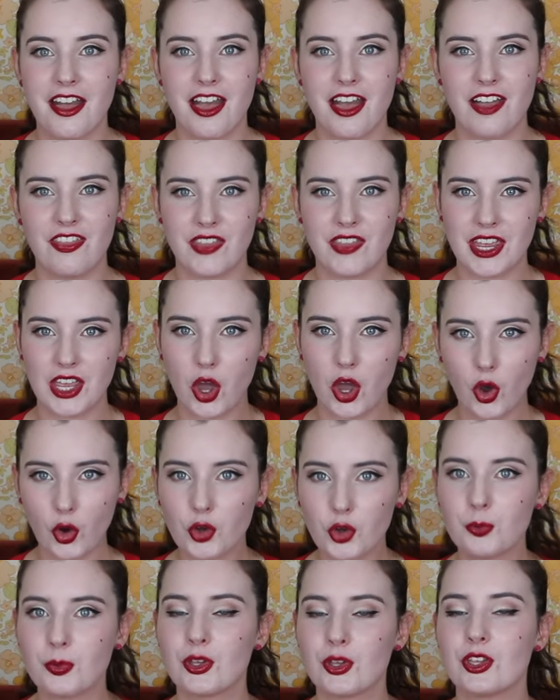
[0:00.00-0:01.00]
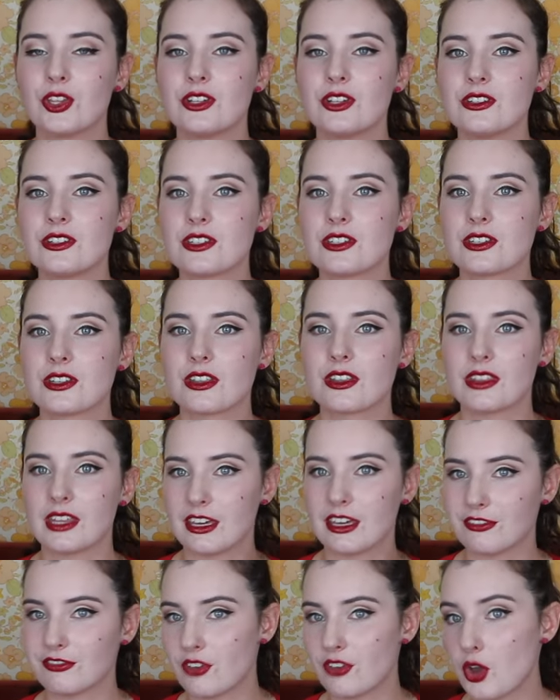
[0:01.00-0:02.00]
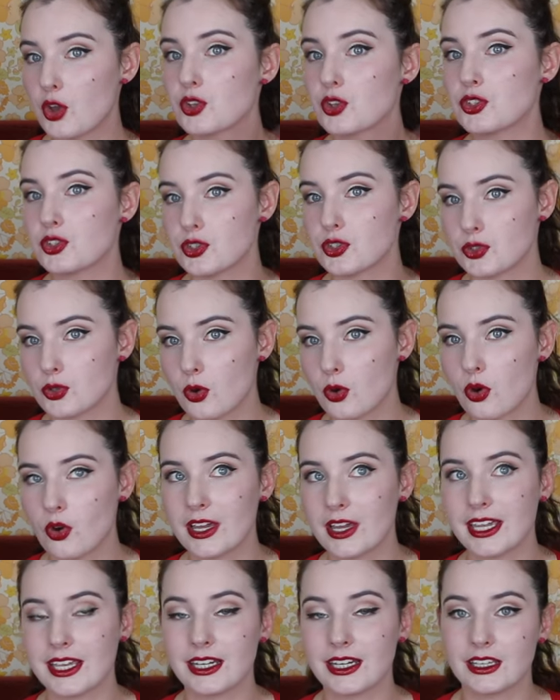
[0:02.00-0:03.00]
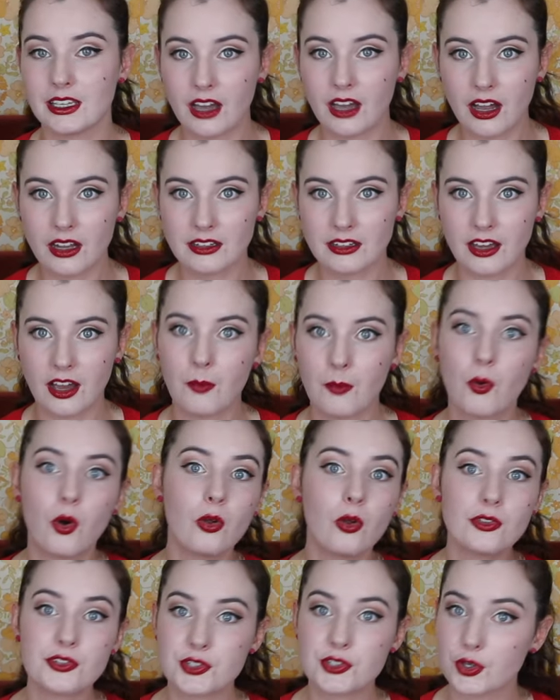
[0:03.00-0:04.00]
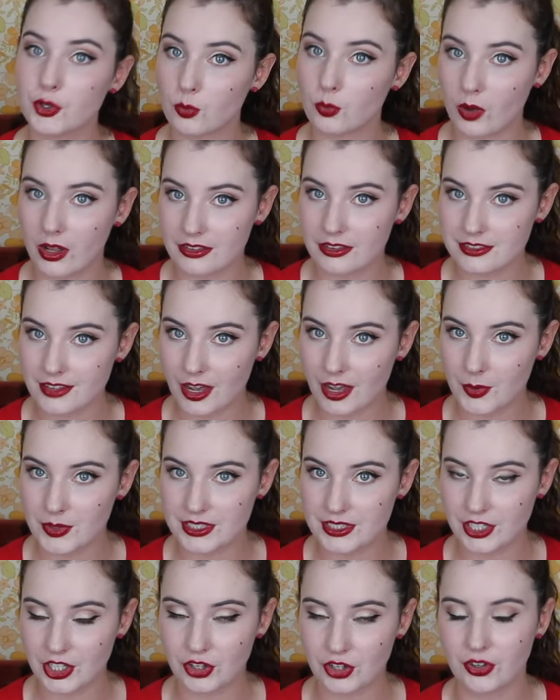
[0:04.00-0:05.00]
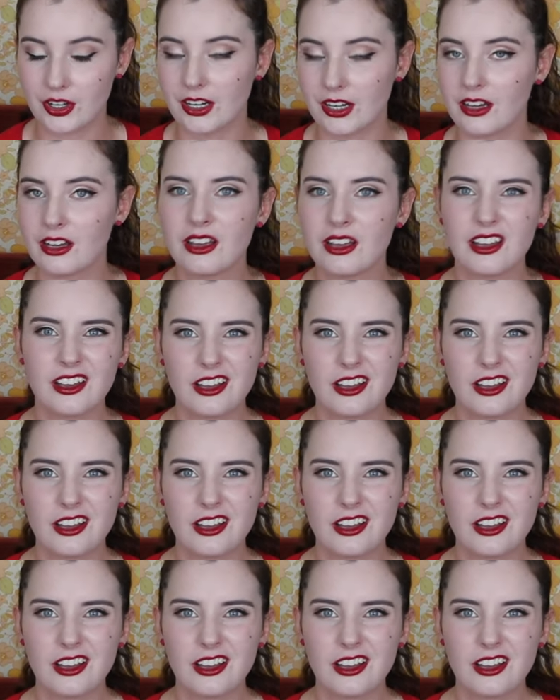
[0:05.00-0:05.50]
And they opened their first store in Gangnam, also whilst I was in Korea.